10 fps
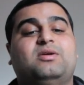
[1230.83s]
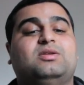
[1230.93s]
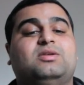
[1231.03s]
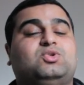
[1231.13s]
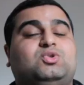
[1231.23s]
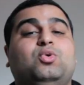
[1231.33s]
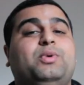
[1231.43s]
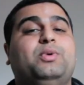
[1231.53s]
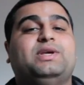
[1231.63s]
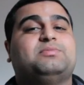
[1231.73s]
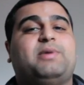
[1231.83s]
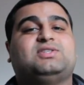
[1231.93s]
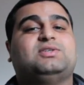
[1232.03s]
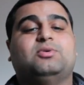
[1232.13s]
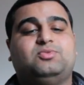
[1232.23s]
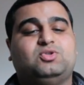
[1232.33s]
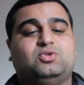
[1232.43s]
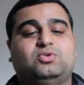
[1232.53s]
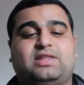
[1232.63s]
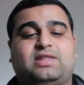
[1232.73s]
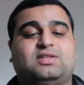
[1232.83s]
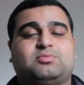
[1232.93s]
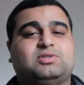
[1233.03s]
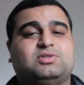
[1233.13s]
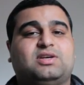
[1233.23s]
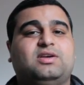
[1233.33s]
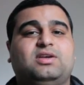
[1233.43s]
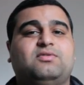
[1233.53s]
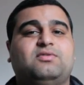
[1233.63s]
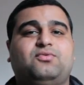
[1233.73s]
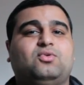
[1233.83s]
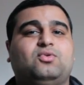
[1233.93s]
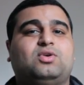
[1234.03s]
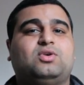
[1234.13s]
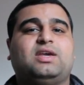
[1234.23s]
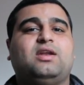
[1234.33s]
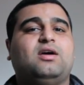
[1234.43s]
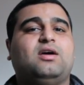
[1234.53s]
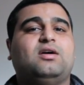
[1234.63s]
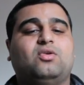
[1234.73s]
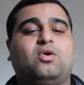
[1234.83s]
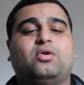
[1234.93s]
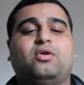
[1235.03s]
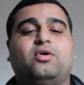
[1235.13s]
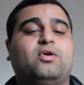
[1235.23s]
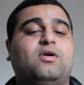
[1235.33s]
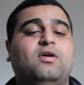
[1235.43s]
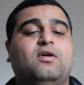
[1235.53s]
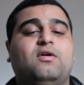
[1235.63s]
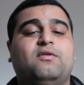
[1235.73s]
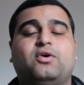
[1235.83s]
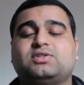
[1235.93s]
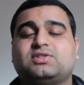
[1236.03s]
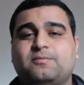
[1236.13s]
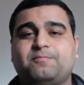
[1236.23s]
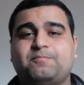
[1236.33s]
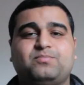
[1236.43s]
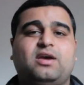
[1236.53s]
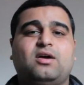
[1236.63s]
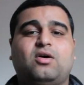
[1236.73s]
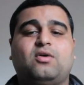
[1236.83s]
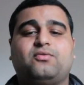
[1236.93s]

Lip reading: 2 weeks maximum to get this monster. Even if you can't get her on your first day of